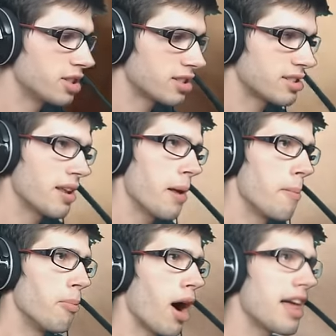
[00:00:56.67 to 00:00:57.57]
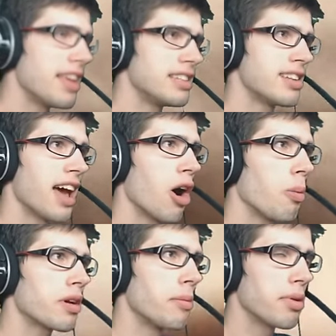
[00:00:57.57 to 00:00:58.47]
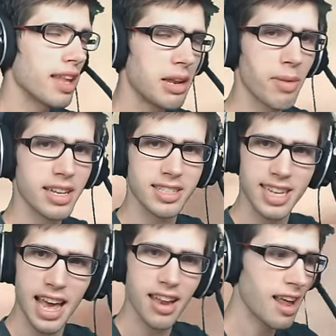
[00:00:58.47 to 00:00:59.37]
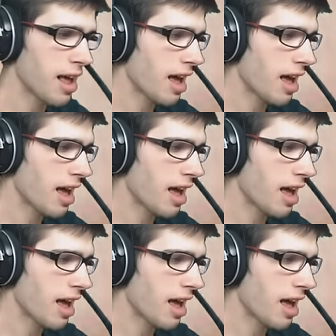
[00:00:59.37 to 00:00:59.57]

just buy these to help complete my set.